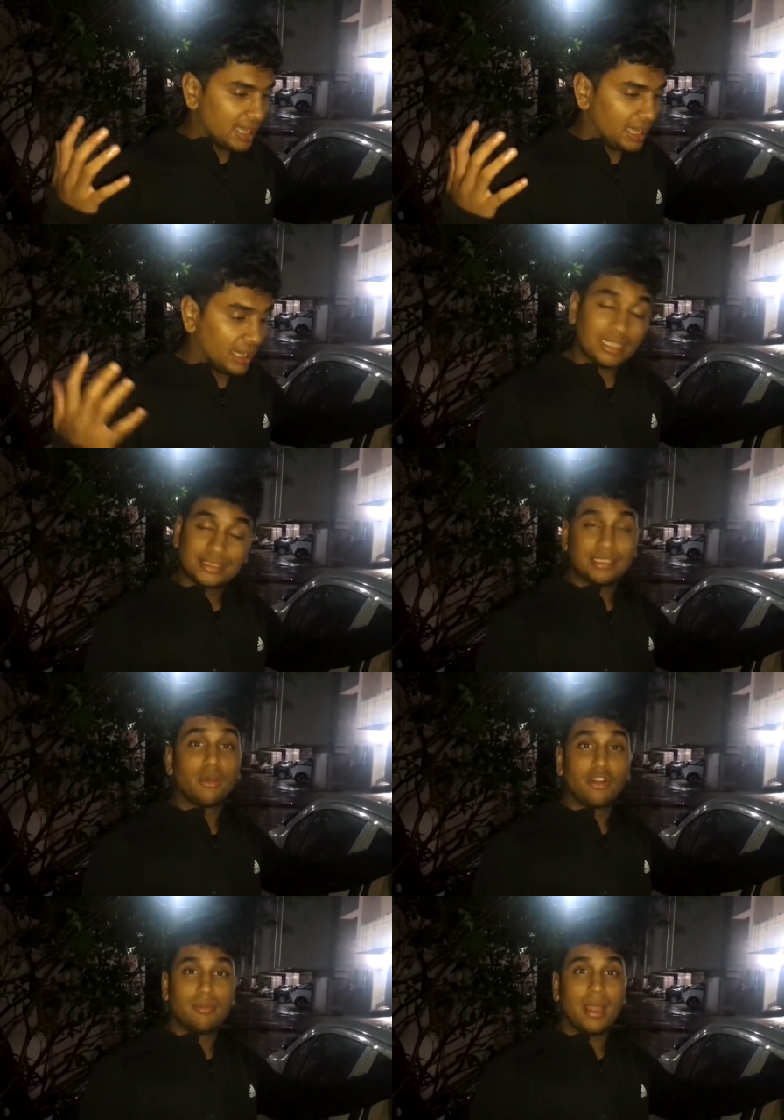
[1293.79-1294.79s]
a customer
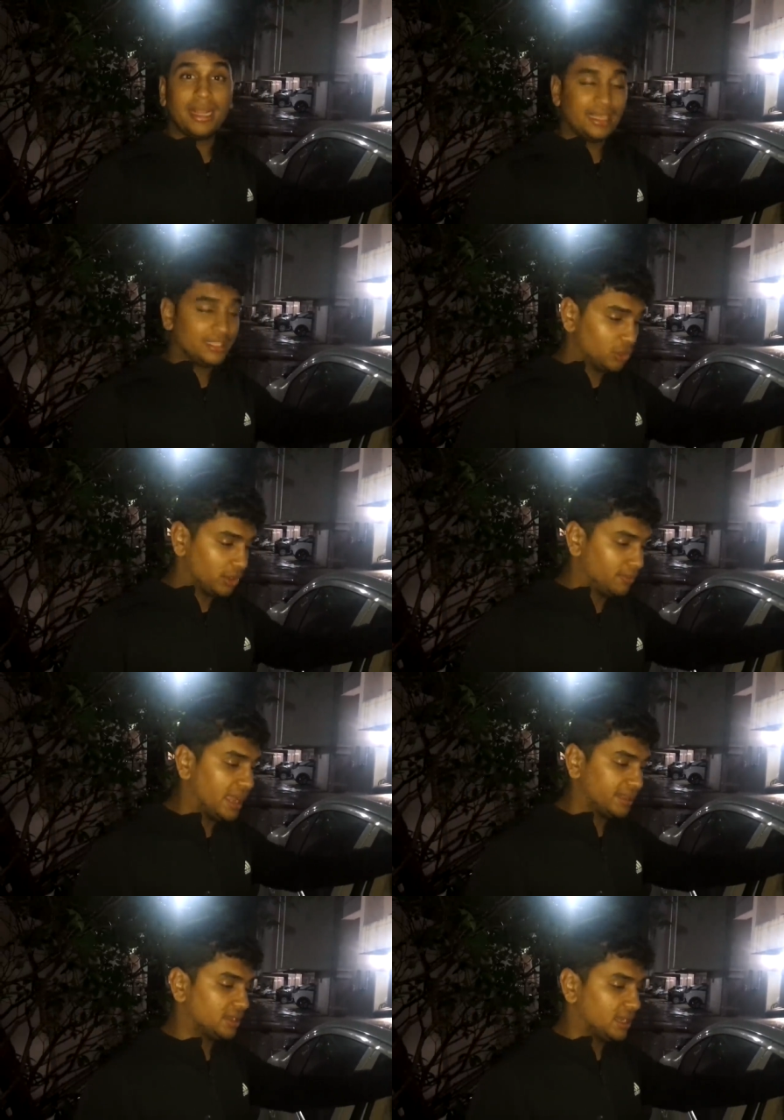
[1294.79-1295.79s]
of mine is gonna buy
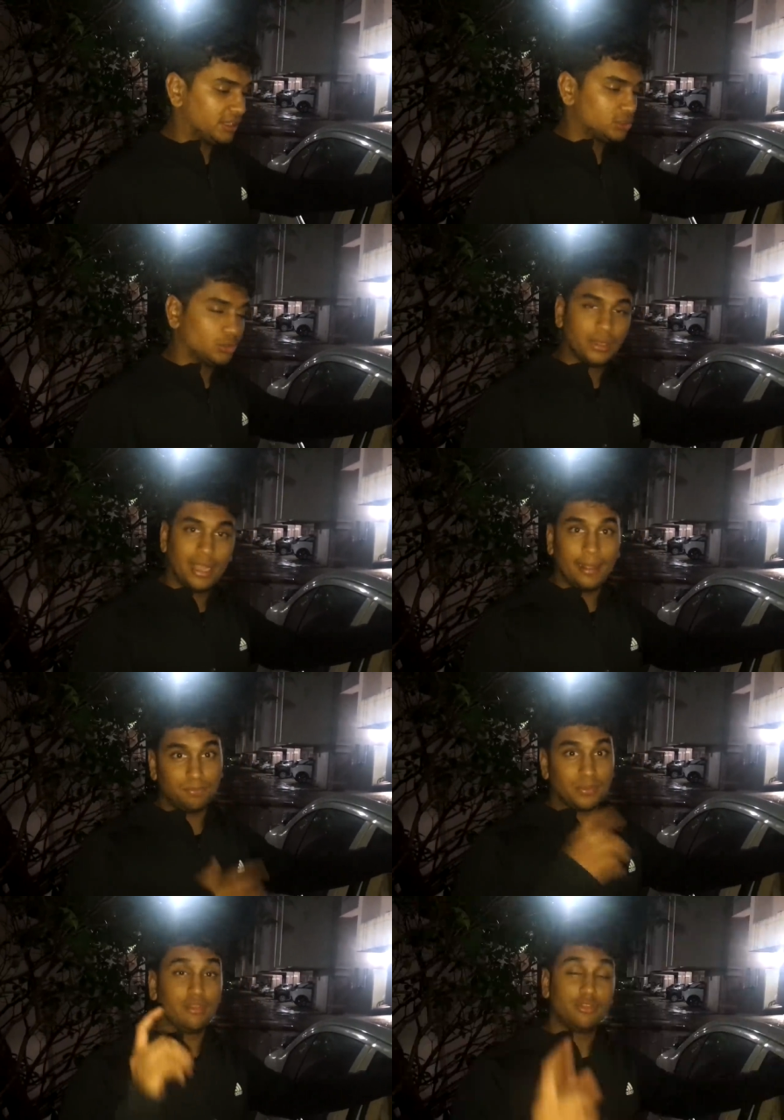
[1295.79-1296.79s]
the car. So yeah,
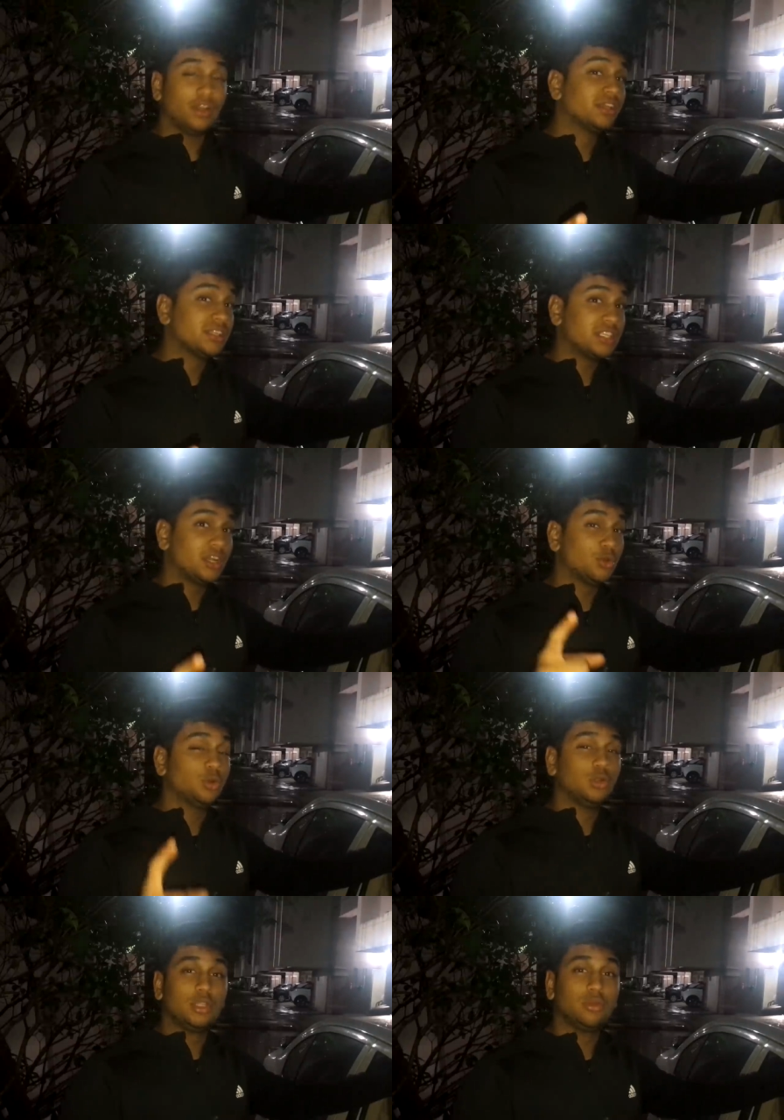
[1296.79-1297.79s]
if you're interested in
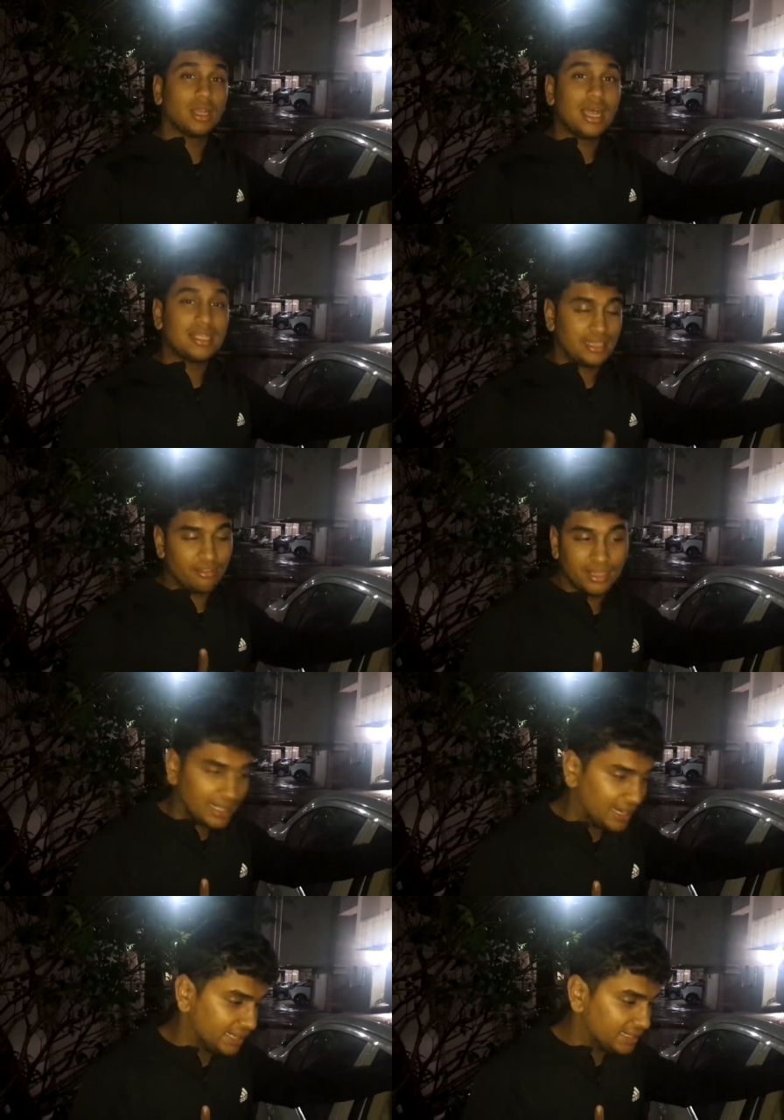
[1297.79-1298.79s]
cool tuner cars and everything
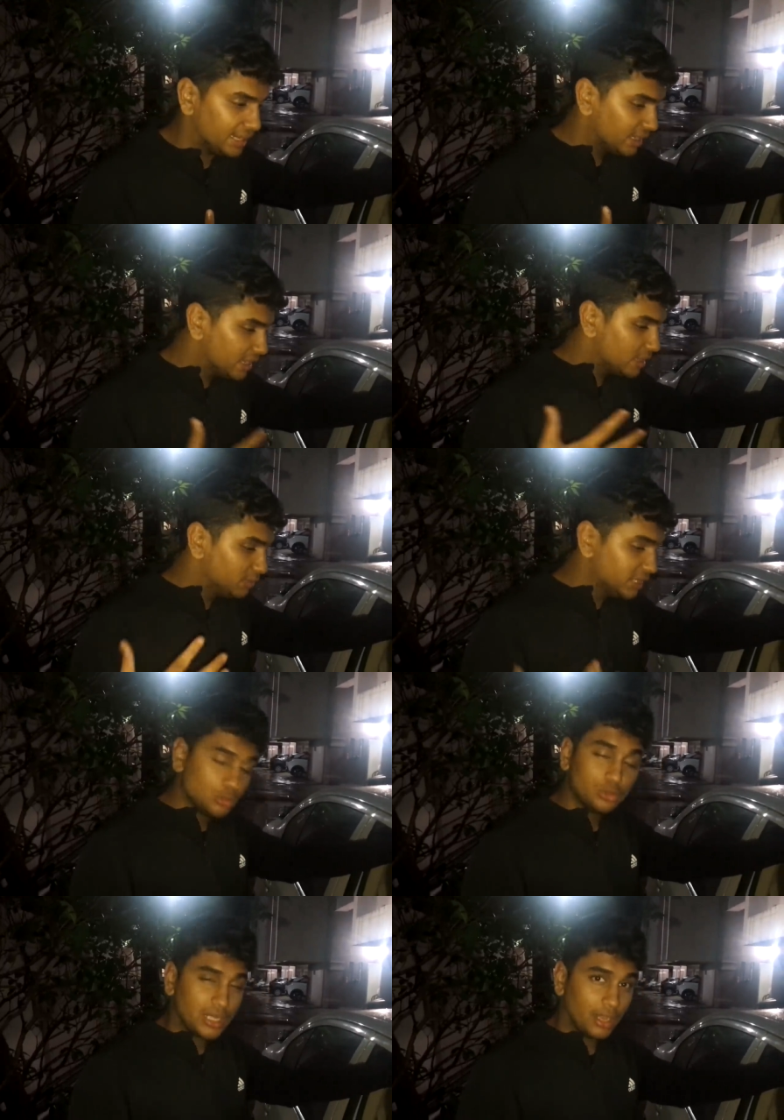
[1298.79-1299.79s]
like that, please do
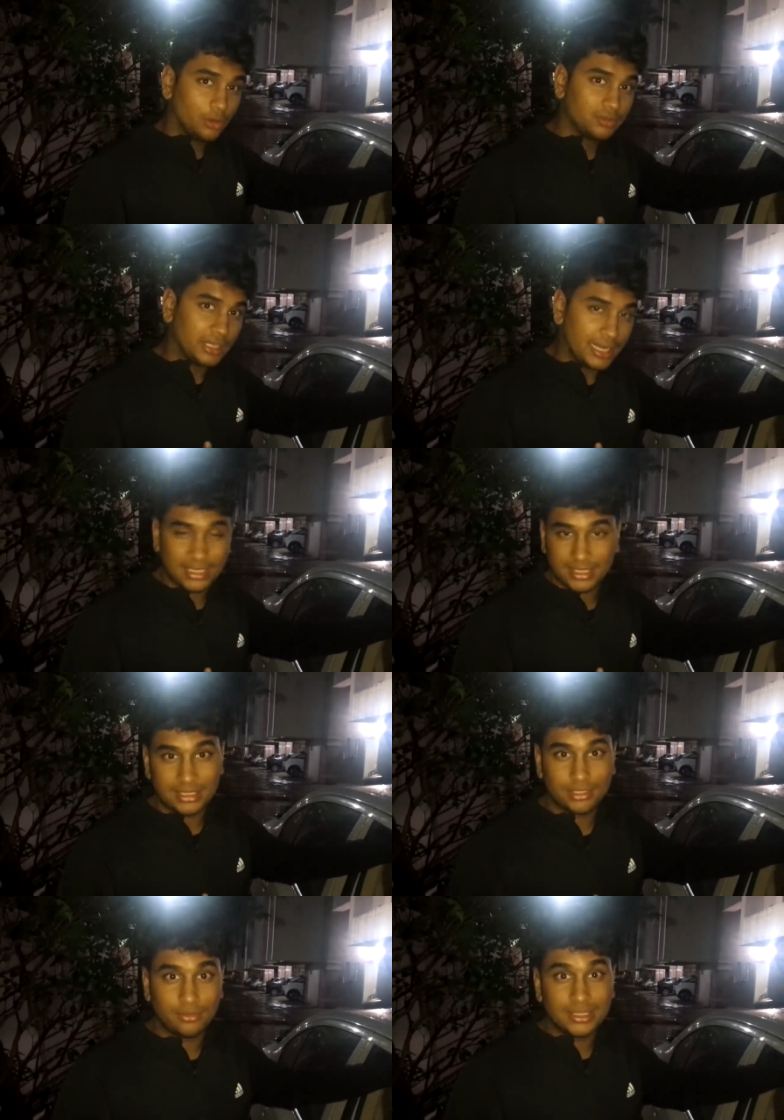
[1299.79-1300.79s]
check out T D H
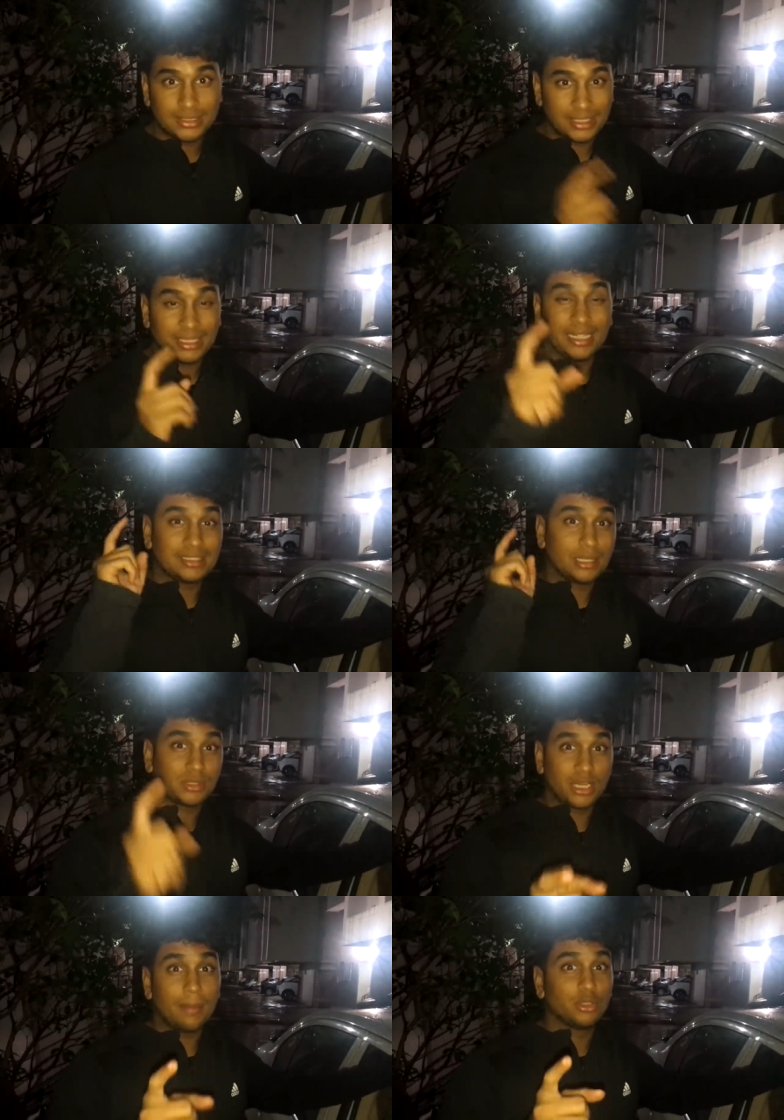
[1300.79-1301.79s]
Classifieds. Till then,
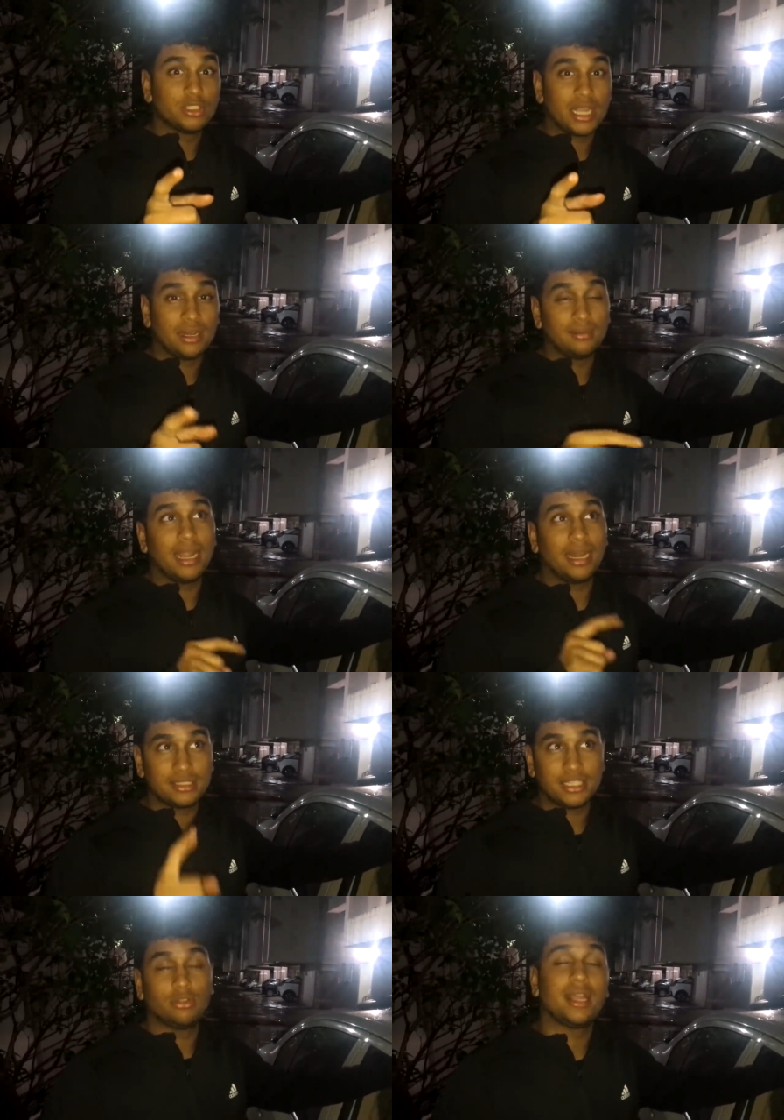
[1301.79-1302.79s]
subscribe to the channel and I'll
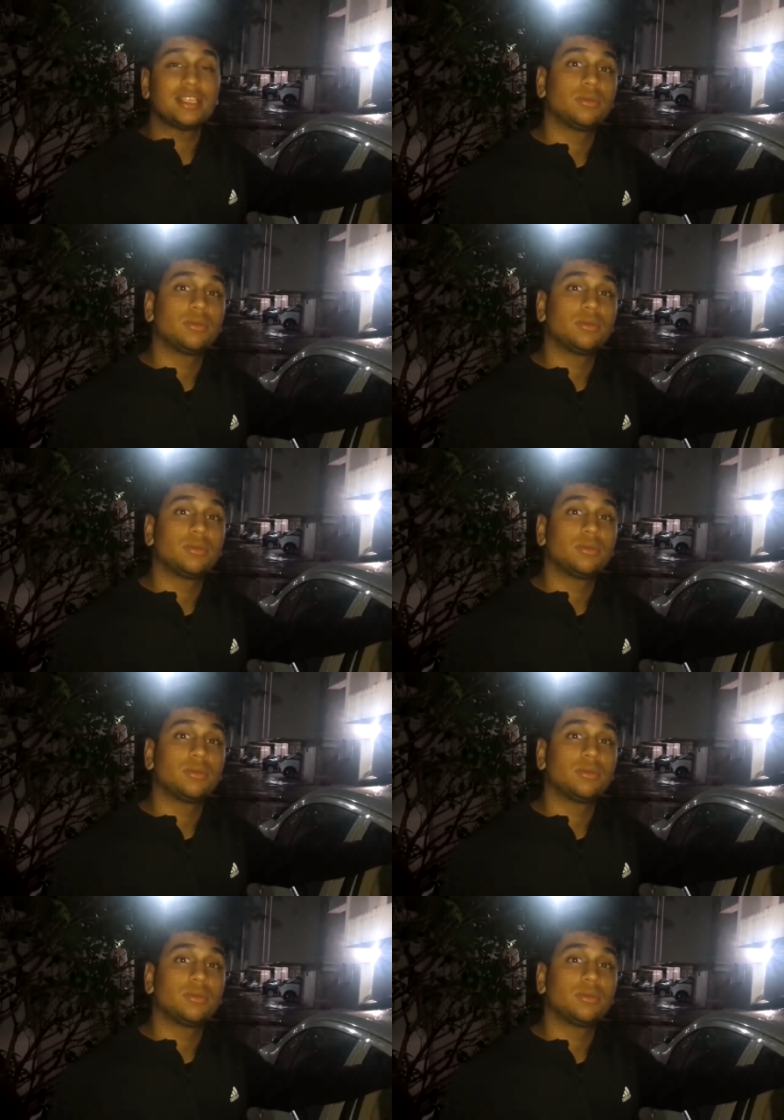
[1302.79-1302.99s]
see you in the next